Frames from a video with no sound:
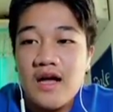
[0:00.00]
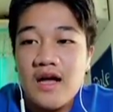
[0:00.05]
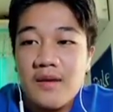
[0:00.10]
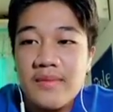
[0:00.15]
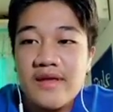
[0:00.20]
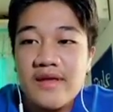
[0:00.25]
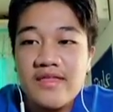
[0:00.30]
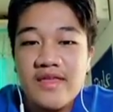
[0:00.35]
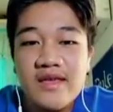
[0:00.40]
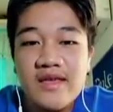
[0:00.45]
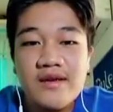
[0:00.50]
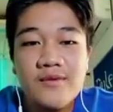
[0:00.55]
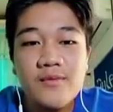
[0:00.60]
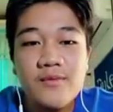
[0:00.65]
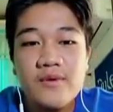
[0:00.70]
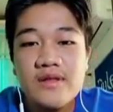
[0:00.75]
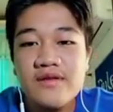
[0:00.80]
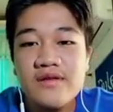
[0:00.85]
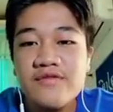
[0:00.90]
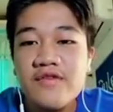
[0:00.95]
I
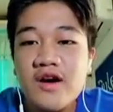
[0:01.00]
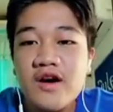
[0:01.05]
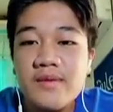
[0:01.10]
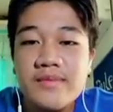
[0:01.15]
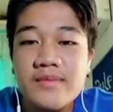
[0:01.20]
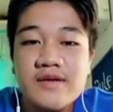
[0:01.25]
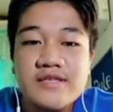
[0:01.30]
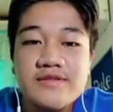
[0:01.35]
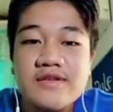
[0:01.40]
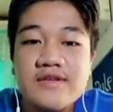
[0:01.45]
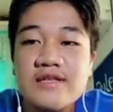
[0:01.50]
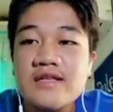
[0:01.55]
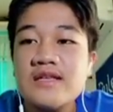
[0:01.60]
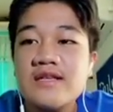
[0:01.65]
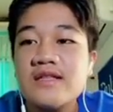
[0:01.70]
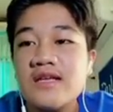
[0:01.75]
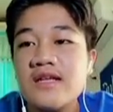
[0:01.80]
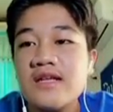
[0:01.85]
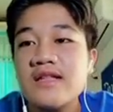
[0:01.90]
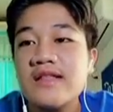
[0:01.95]
think what the farmers
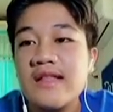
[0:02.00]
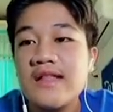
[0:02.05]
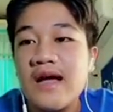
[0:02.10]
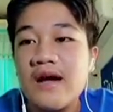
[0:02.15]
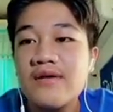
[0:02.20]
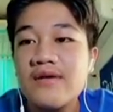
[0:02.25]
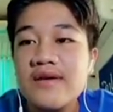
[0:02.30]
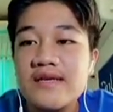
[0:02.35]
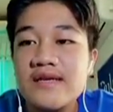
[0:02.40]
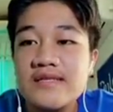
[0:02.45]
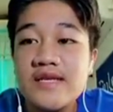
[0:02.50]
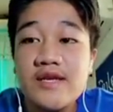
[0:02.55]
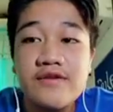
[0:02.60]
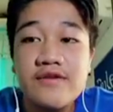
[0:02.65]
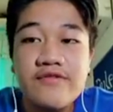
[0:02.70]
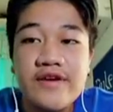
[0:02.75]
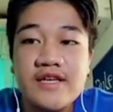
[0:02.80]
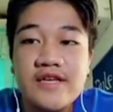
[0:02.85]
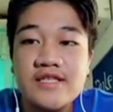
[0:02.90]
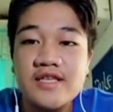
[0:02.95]
really need now is
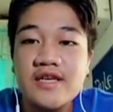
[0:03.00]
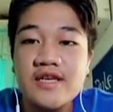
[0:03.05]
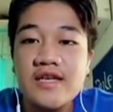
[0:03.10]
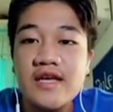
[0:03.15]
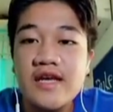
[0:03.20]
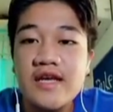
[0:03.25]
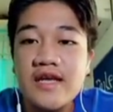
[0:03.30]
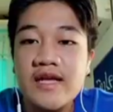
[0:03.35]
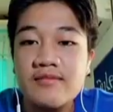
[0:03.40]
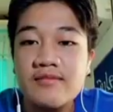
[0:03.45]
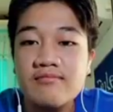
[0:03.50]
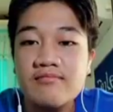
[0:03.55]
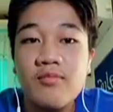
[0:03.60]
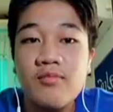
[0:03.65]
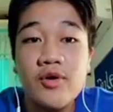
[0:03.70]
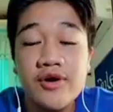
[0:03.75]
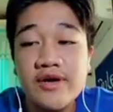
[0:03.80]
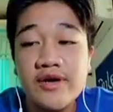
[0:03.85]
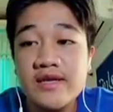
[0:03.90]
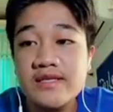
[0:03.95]
innovation and
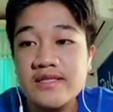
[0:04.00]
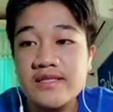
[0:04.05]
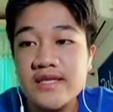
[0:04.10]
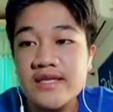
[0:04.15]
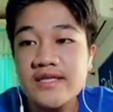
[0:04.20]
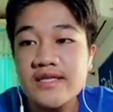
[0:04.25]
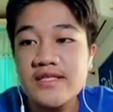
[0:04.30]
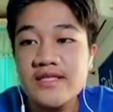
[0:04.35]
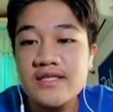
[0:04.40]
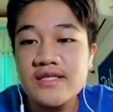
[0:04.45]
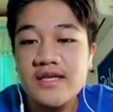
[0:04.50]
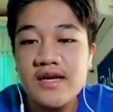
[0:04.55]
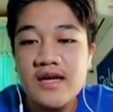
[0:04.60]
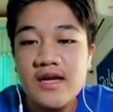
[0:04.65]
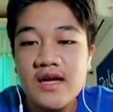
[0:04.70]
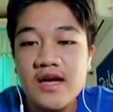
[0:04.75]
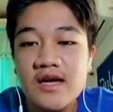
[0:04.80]
more research.